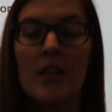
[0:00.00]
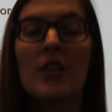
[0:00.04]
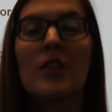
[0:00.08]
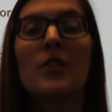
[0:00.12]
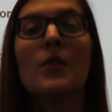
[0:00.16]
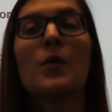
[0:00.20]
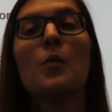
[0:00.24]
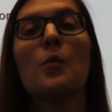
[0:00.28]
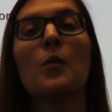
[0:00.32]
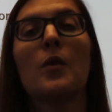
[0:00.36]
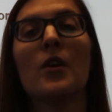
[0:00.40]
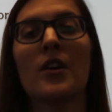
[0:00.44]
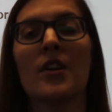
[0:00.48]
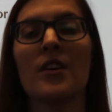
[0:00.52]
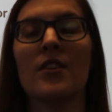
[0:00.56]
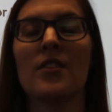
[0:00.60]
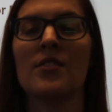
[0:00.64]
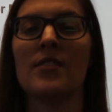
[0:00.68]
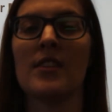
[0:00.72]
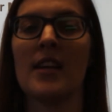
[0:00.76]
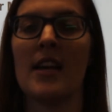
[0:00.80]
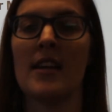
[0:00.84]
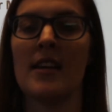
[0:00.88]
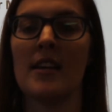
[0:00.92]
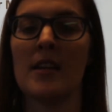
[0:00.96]
the
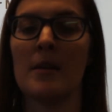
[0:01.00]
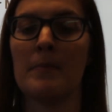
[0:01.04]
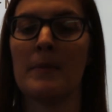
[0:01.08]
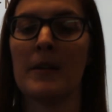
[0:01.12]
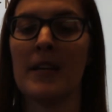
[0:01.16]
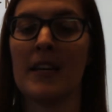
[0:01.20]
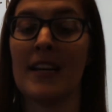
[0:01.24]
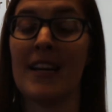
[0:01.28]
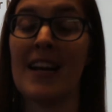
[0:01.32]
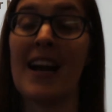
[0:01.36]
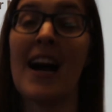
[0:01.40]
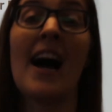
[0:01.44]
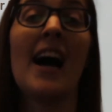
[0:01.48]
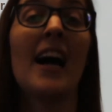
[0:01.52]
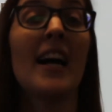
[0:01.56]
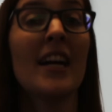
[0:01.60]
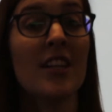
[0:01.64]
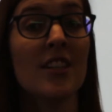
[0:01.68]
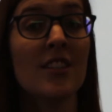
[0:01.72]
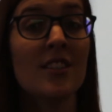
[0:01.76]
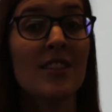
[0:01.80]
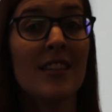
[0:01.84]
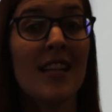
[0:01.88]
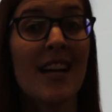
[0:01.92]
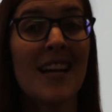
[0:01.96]
workers end up getting
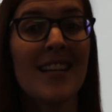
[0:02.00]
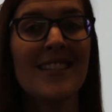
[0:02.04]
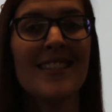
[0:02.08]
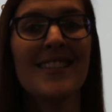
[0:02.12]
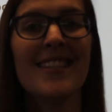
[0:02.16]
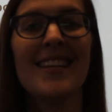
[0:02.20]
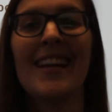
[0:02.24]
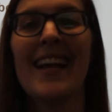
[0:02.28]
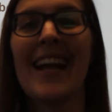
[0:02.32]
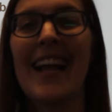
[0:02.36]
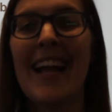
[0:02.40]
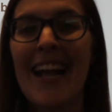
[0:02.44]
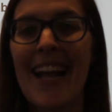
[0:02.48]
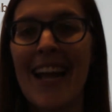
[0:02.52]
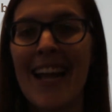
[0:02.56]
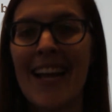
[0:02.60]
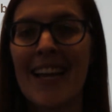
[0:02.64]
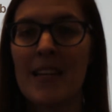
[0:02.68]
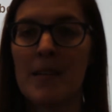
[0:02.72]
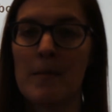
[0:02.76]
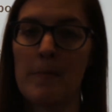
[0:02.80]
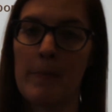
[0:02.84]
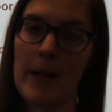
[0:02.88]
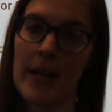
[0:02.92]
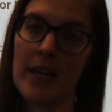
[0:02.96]
hired less
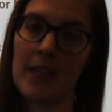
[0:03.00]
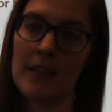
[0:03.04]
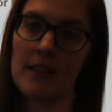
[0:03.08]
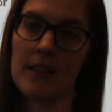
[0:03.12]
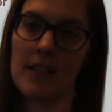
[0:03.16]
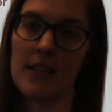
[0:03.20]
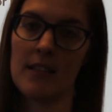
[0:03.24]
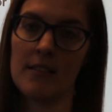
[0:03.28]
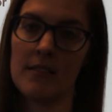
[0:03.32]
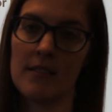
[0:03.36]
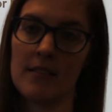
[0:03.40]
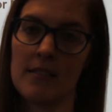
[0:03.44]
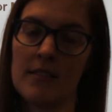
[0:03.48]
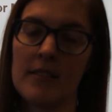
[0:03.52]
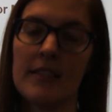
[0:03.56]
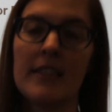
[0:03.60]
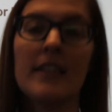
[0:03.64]
and paid less,